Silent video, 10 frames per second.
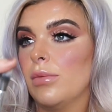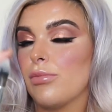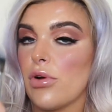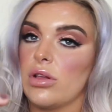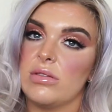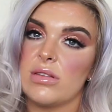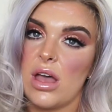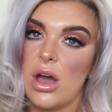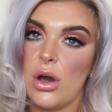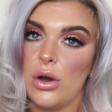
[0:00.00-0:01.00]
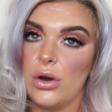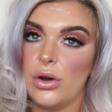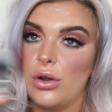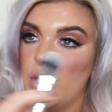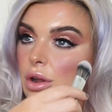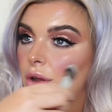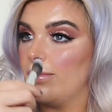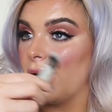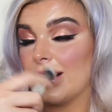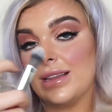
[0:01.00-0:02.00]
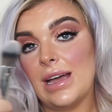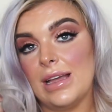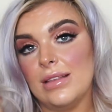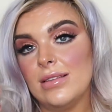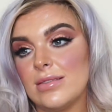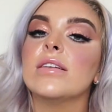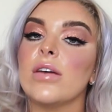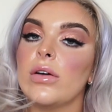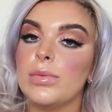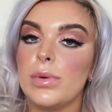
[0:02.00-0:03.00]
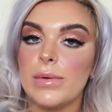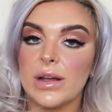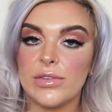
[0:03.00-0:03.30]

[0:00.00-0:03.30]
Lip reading: bronzer on my clients. So I'd put my